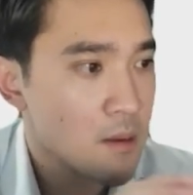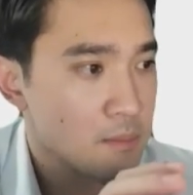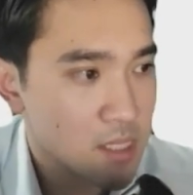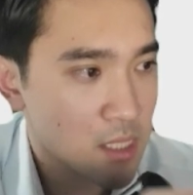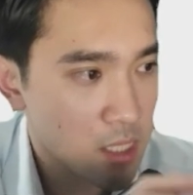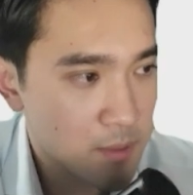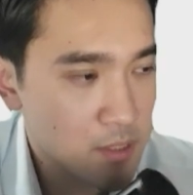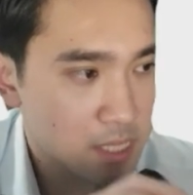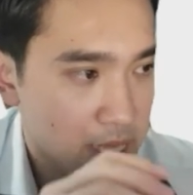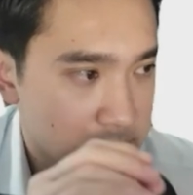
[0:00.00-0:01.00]
Mister
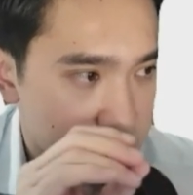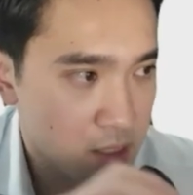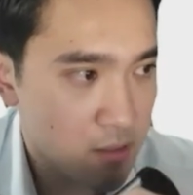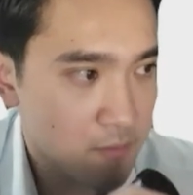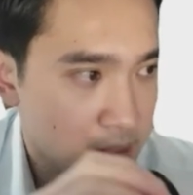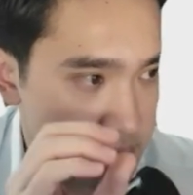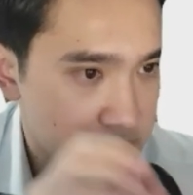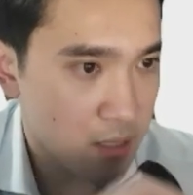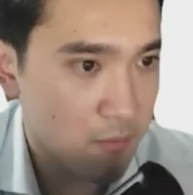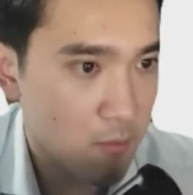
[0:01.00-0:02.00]
Herbert has served as
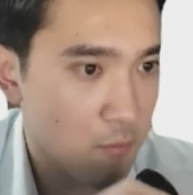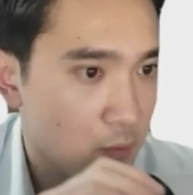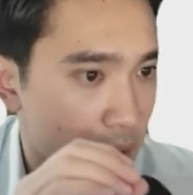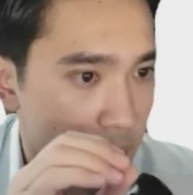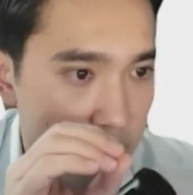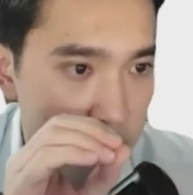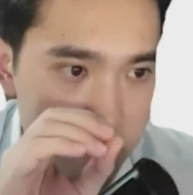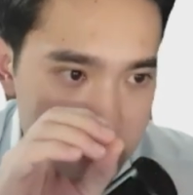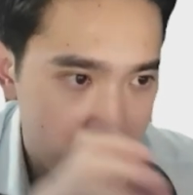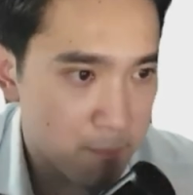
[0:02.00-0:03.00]
C F O for a
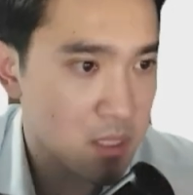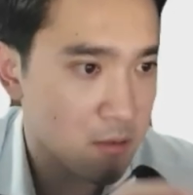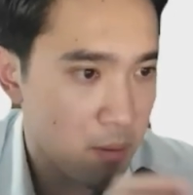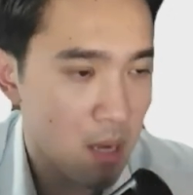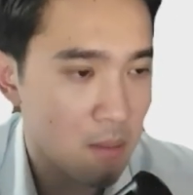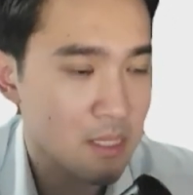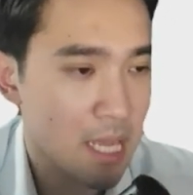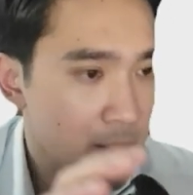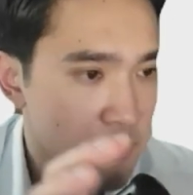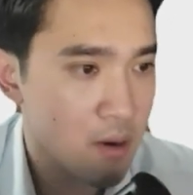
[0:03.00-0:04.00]
number of public
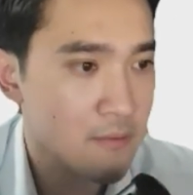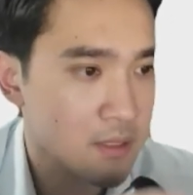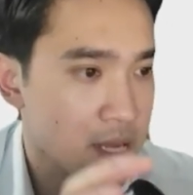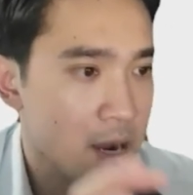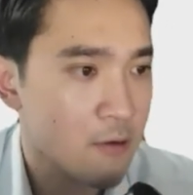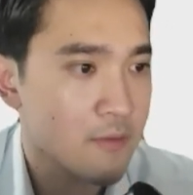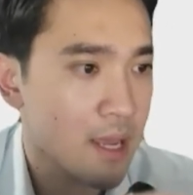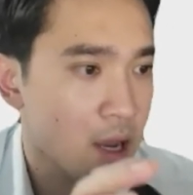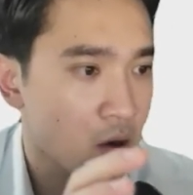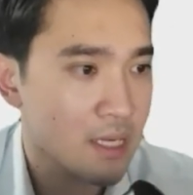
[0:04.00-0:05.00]
and private
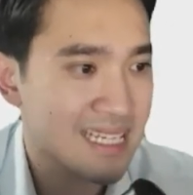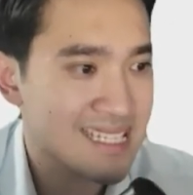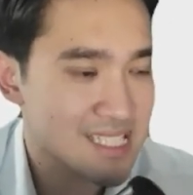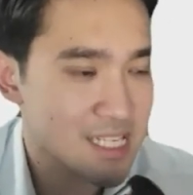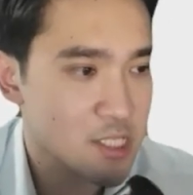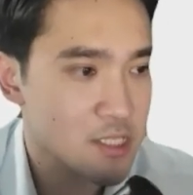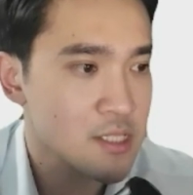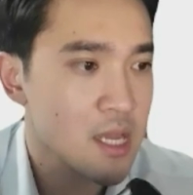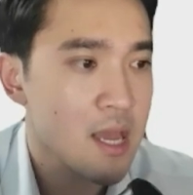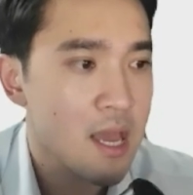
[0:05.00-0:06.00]
healthcare
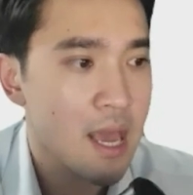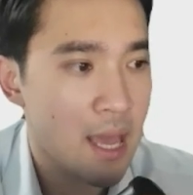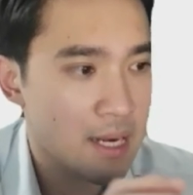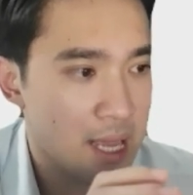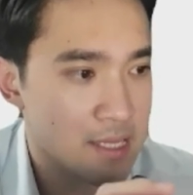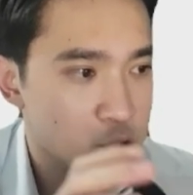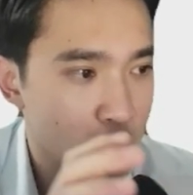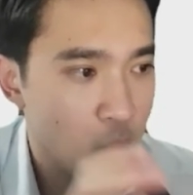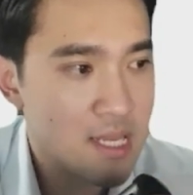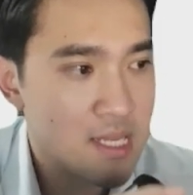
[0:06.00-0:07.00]
organizations and has
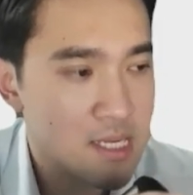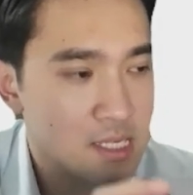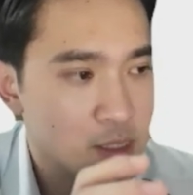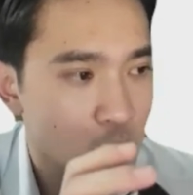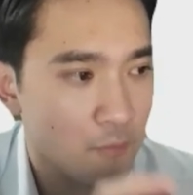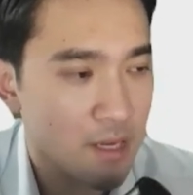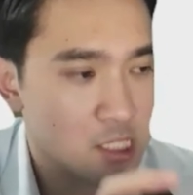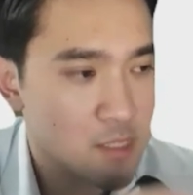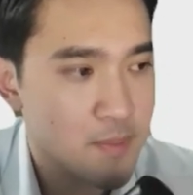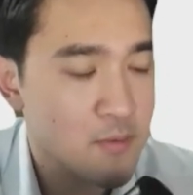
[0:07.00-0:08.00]
twenty years of
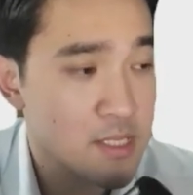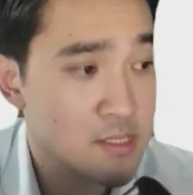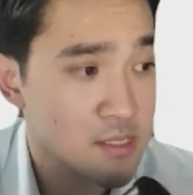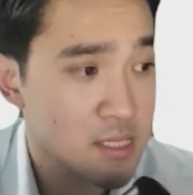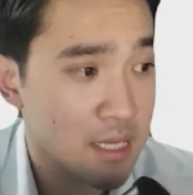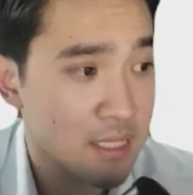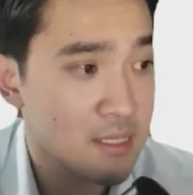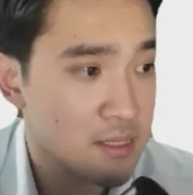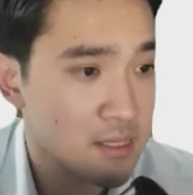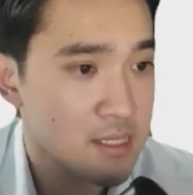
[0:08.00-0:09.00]
experience
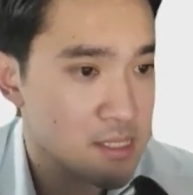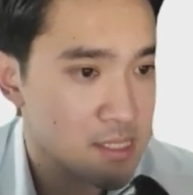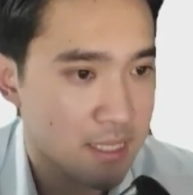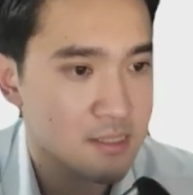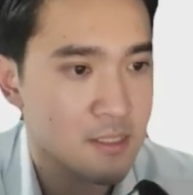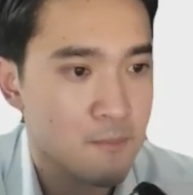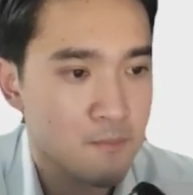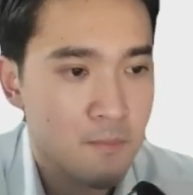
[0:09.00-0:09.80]
in the sector.